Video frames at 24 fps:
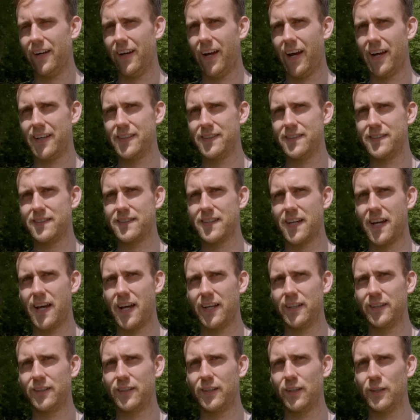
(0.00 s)
and
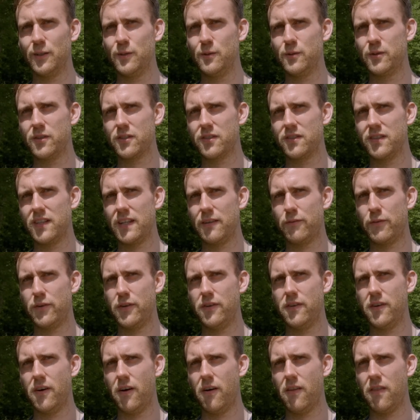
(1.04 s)
and Lou doesn't
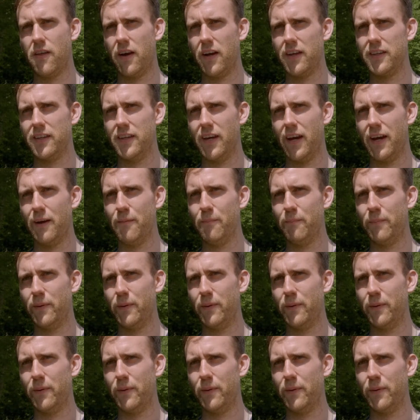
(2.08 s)
even know that yet.